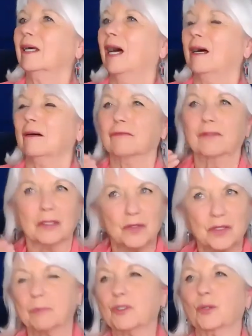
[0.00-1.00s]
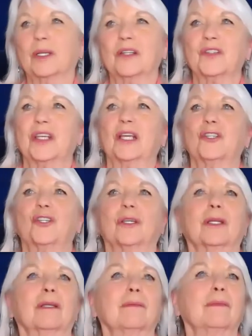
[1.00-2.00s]
of
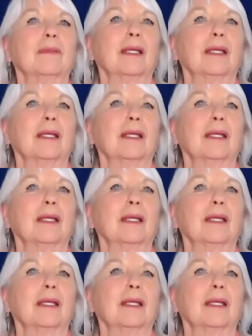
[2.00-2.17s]
conceptualization,